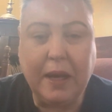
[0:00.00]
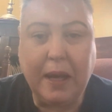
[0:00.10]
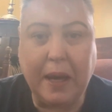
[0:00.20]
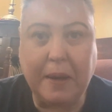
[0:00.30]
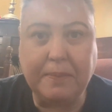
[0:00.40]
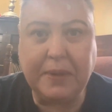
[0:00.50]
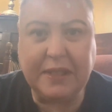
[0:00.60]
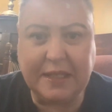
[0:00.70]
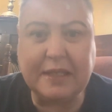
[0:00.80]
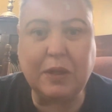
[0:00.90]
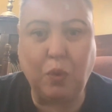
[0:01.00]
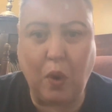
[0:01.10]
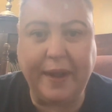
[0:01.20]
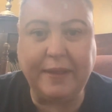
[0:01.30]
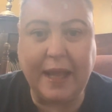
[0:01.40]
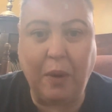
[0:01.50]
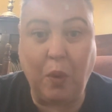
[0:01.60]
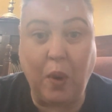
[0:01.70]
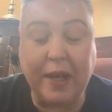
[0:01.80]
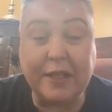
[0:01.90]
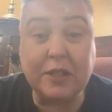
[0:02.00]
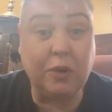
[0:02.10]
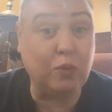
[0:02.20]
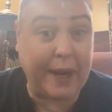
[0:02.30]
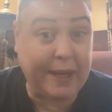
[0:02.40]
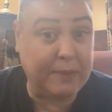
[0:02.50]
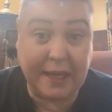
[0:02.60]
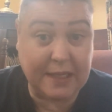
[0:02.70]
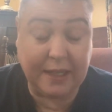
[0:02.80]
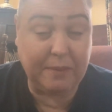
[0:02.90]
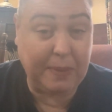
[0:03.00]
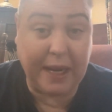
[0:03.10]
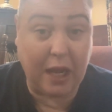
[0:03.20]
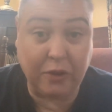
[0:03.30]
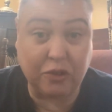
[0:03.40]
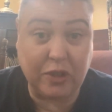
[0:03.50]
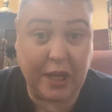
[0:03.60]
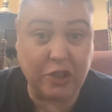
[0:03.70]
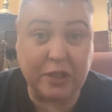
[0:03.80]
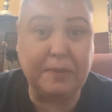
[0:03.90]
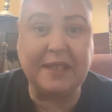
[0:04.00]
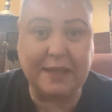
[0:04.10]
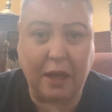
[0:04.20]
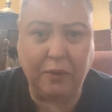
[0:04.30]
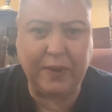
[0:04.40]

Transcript: but this is the one that was recommended by others, not just myself.